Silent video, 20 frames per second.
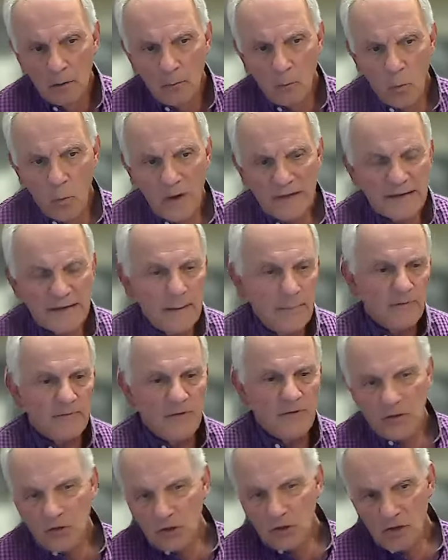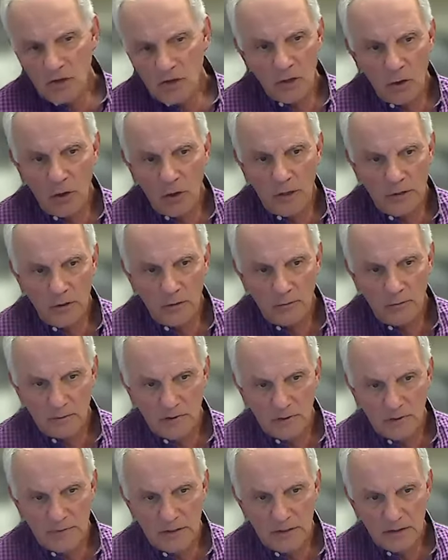what type of agency are you?
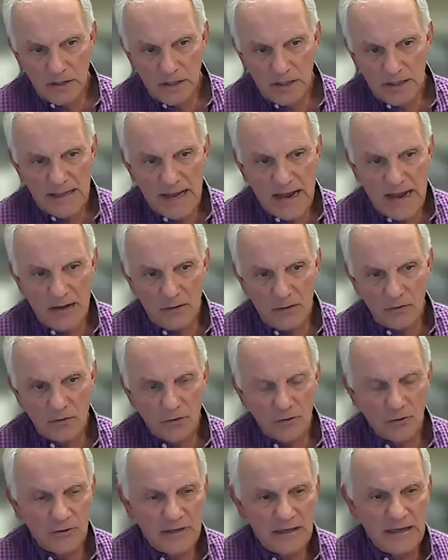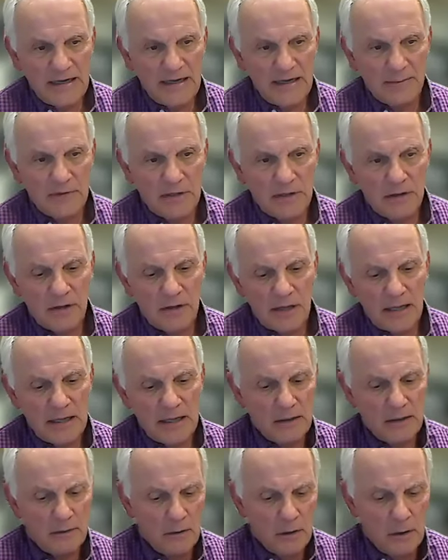I mean, sit down with your team and
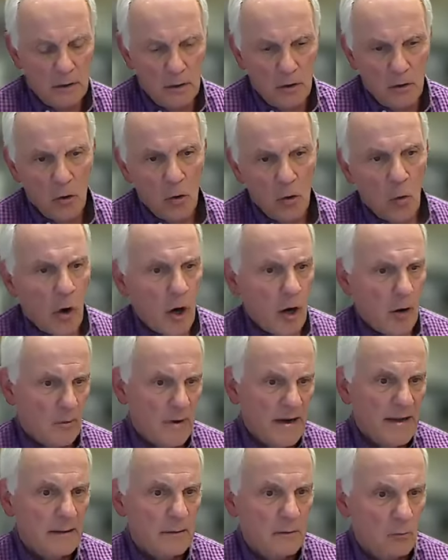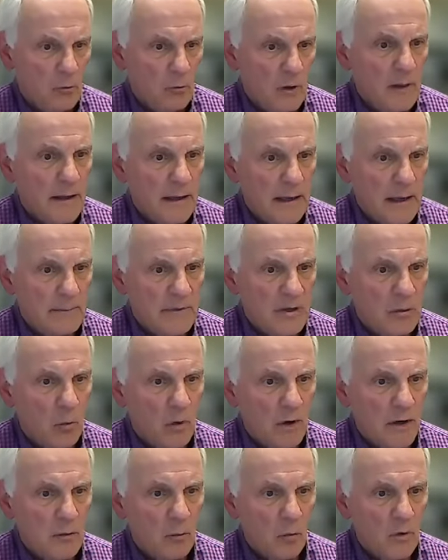say, who are we really? I mean,
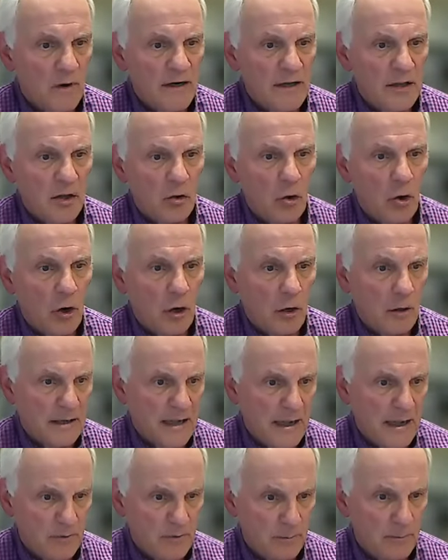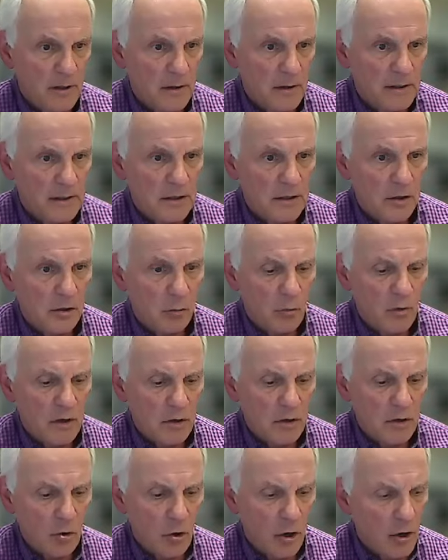what what is our capabilities?
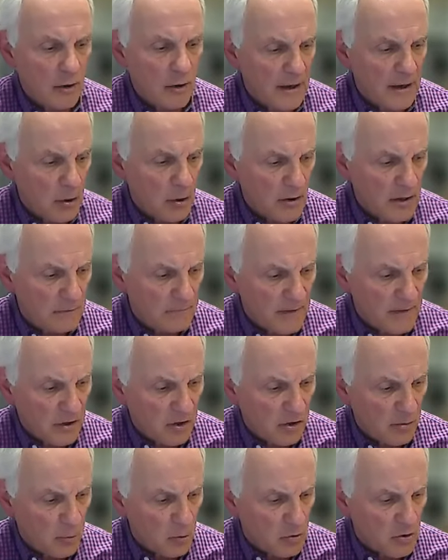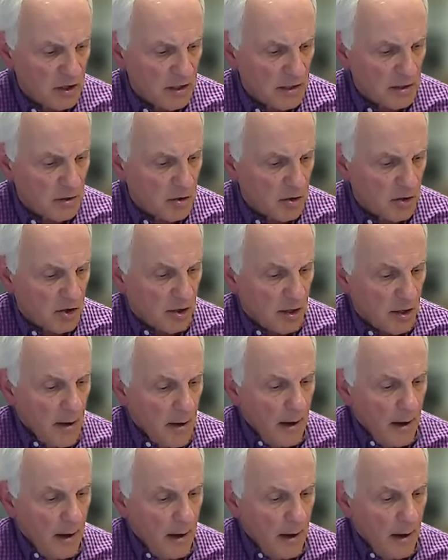What is our area of expertise?